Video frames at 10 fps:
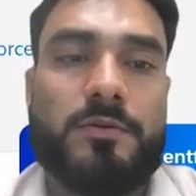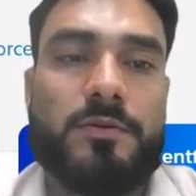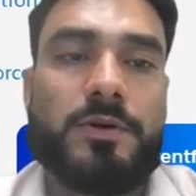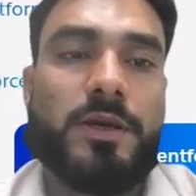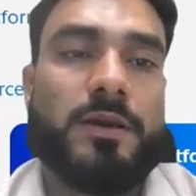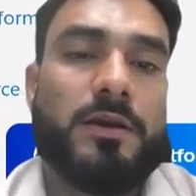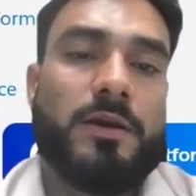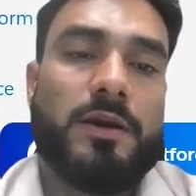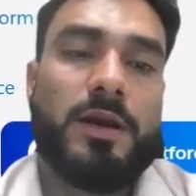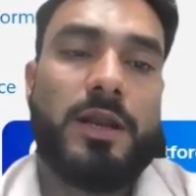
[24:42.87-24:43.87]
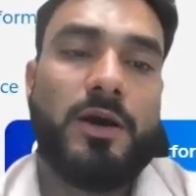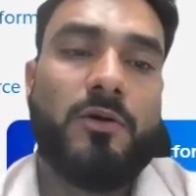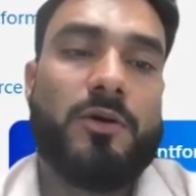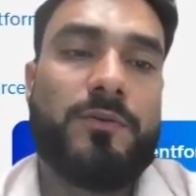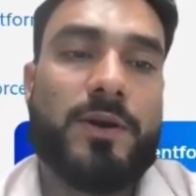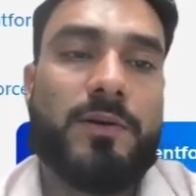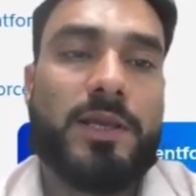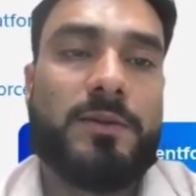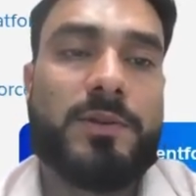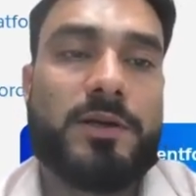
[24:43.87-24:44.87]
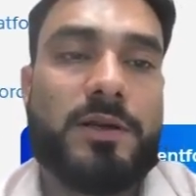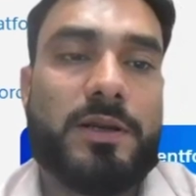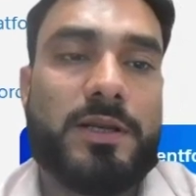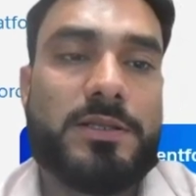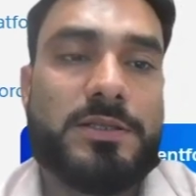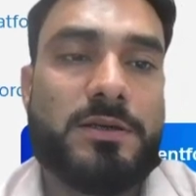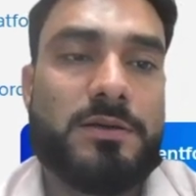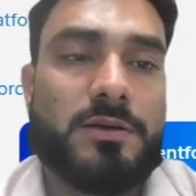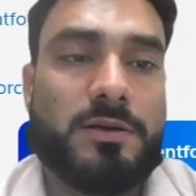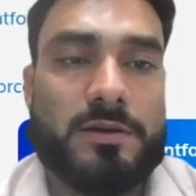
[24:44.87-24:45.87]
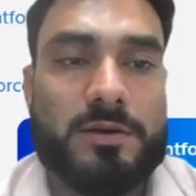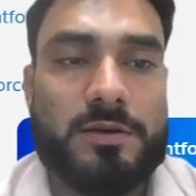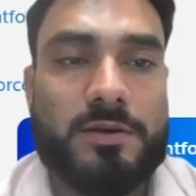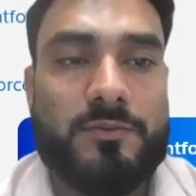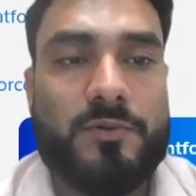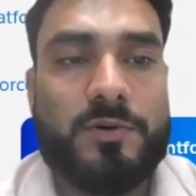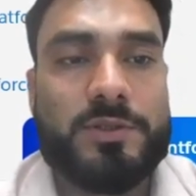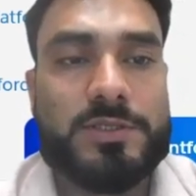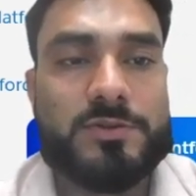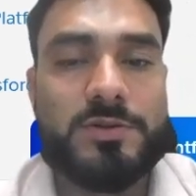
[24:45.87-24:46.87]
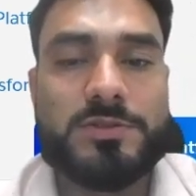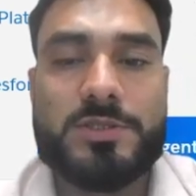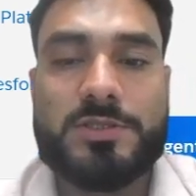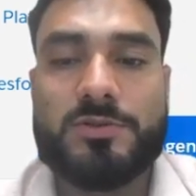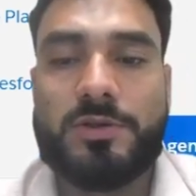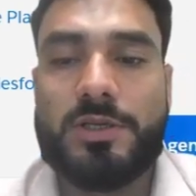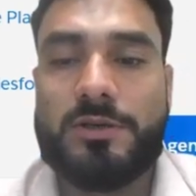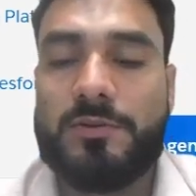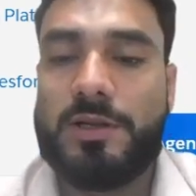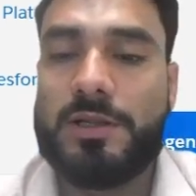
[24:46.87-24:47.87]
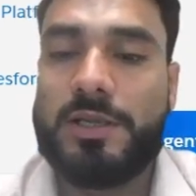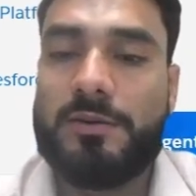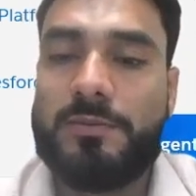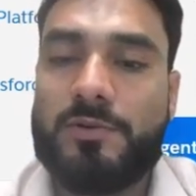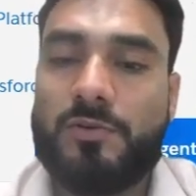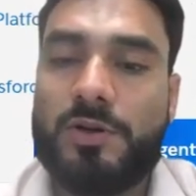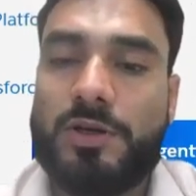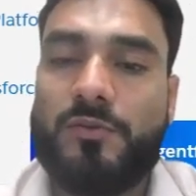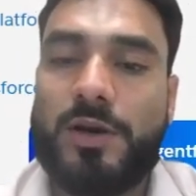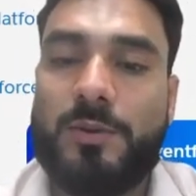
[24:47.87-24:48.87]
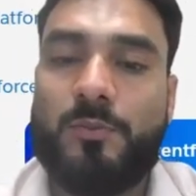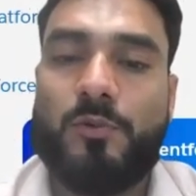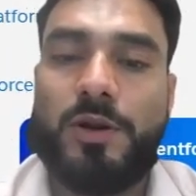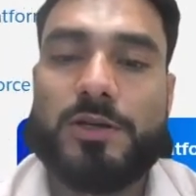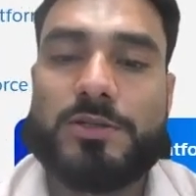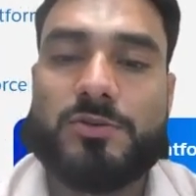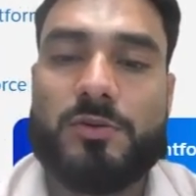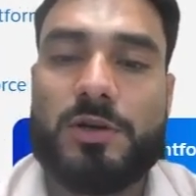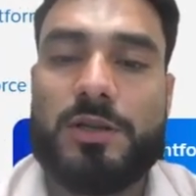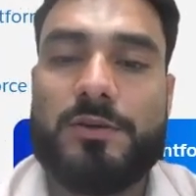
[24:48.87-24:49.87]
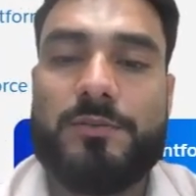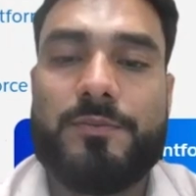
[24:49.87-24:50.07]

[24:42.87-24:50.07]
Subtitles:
Okay, and now if I will give the correct answer for this question, so it will give 25 points only.